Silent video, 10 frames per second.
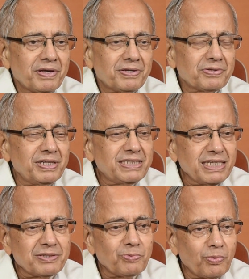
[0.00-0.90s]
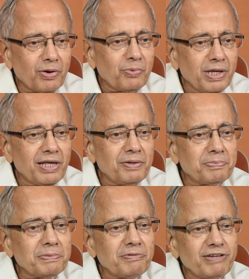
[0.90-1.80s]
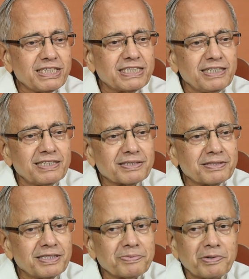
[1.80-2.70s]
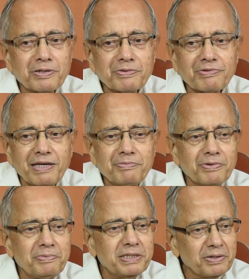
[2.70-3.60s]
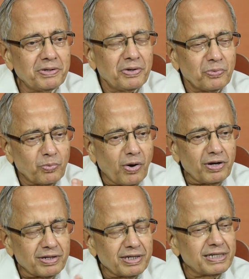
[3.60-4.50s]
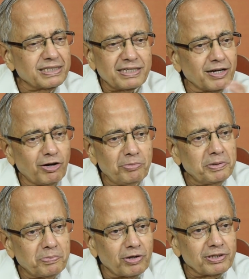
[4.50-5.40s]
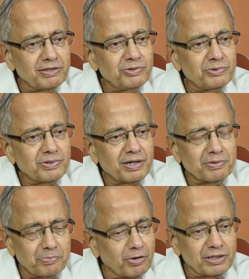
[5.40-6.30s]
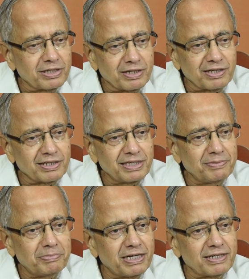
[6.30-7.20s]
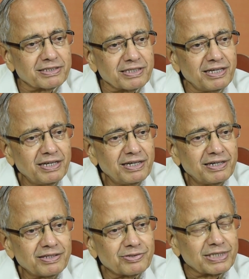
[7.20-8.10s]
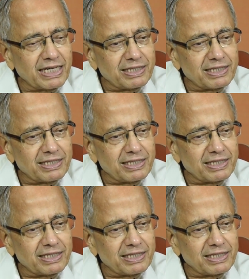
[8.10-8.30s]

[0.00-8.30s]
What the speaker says: So he says, why are you people wasting this much of time? I mean, what does the government bother the builders to say